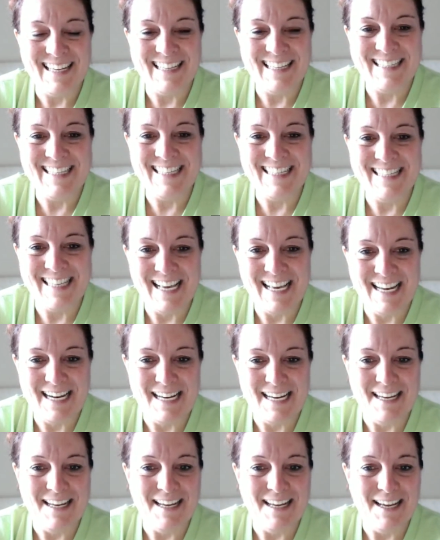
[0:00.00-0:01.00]
it's
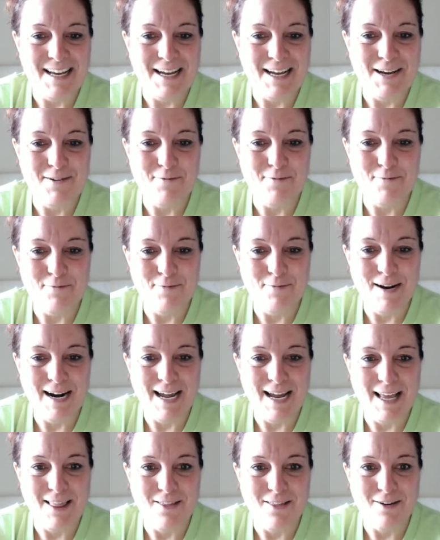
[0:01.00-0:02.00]
exciting.
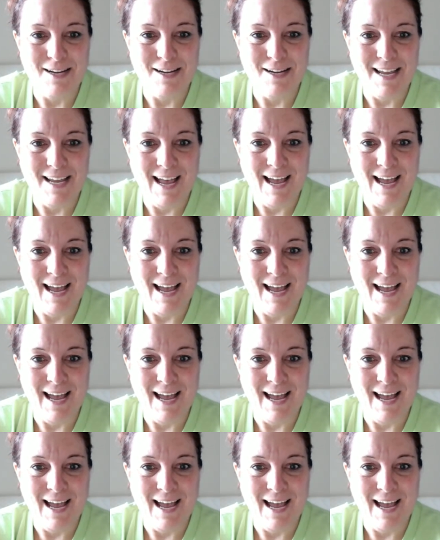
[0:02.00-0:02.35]
When I look